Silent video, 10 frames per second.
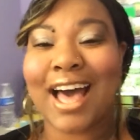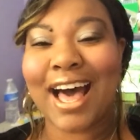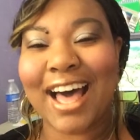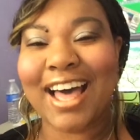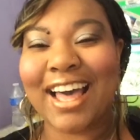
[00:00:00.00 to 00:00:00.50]

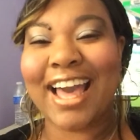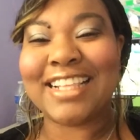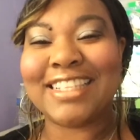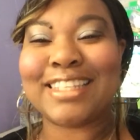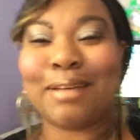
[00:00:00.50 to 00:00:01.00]

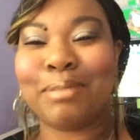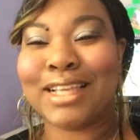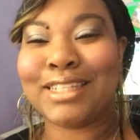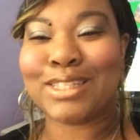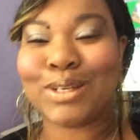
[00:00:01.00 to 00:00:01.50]
and some
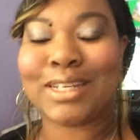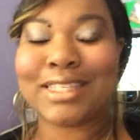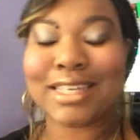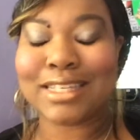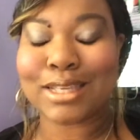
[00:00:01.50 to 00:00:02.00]
places on
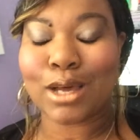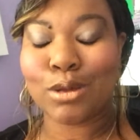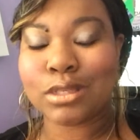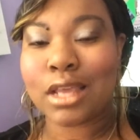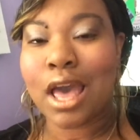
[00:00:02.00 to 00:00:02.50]
this East
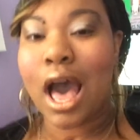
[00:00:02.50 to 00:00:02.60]
Coast.